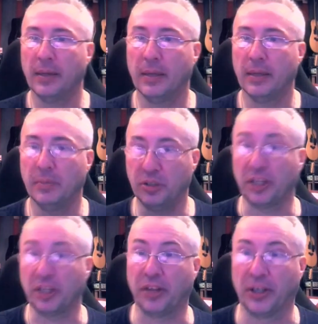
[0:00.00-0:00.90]

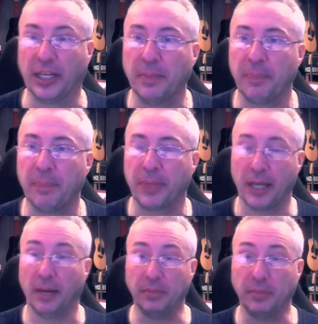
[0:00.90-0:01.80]
music theory.
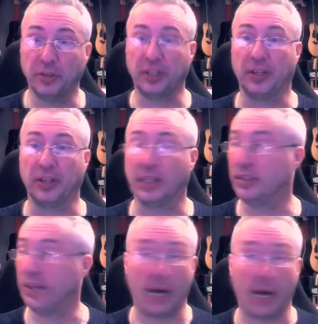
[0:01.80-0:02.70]
Music theory.
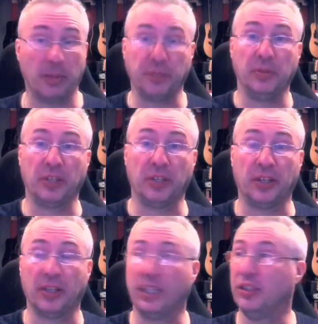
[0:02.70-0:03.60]
How much music
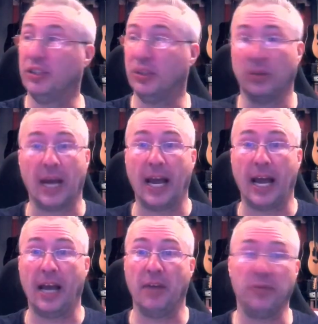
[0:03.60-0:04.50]
theory do you
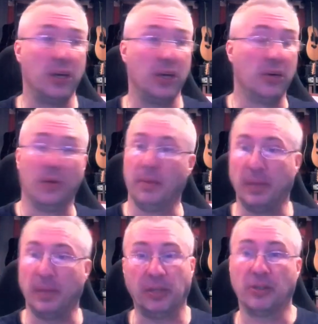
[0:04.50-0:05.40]
have?
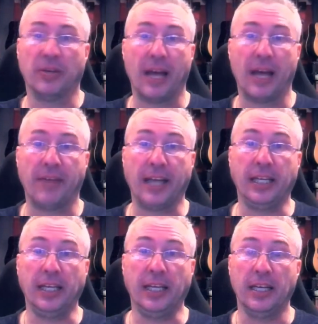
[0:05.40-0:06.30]
Maybe you don't have
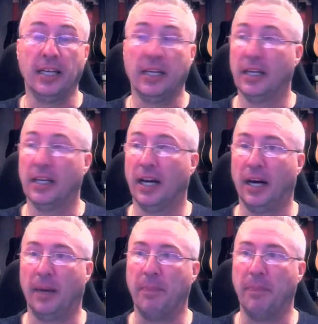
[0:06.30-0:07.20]
any.
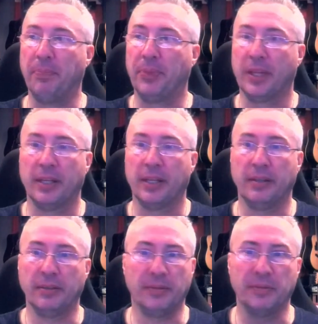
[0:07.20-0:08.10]
Do
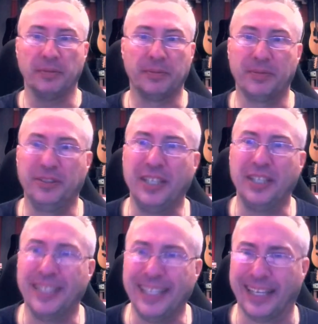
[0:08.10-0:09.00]
you
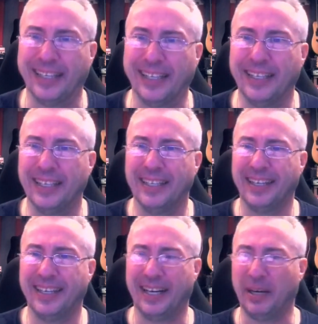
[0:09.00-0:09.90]
need it?
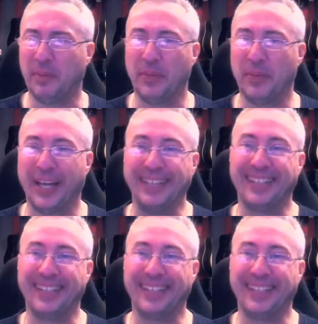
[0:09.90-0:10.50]
And